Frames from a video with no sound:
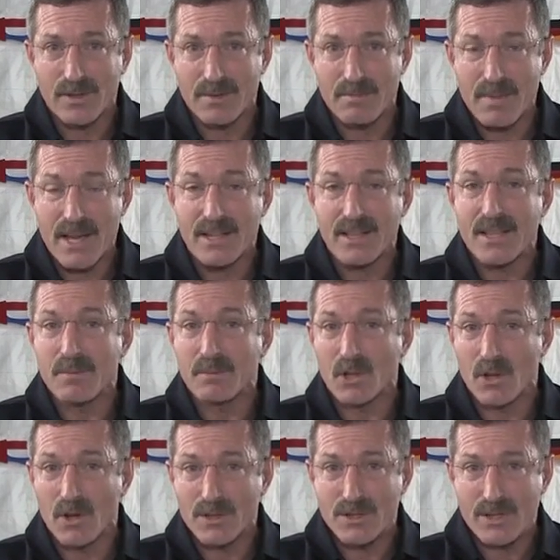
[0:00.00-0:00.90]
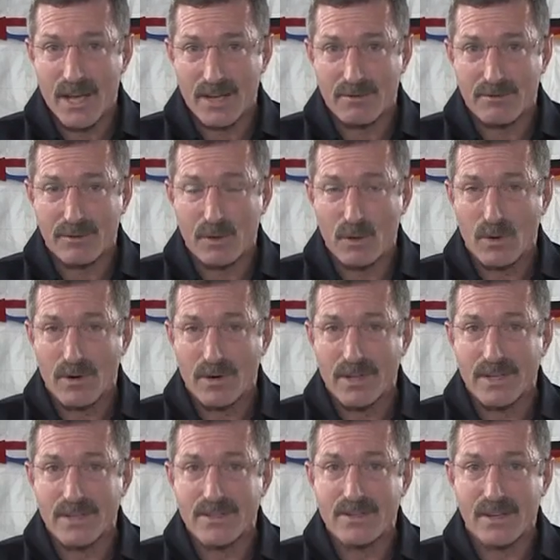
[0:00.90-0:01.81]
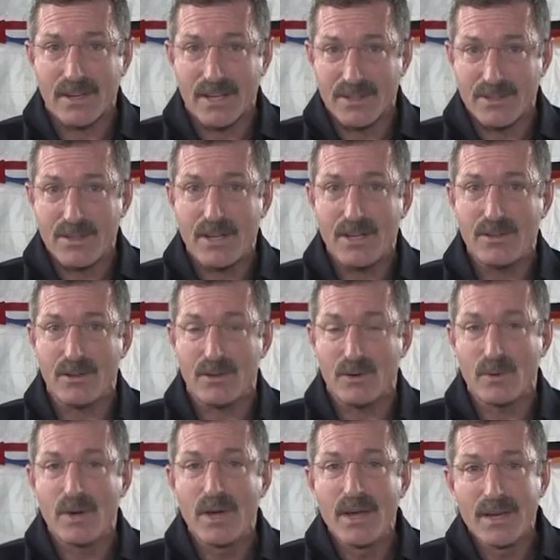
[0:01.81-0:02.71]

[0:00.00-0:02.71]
and many of them launched out of Florida, to continue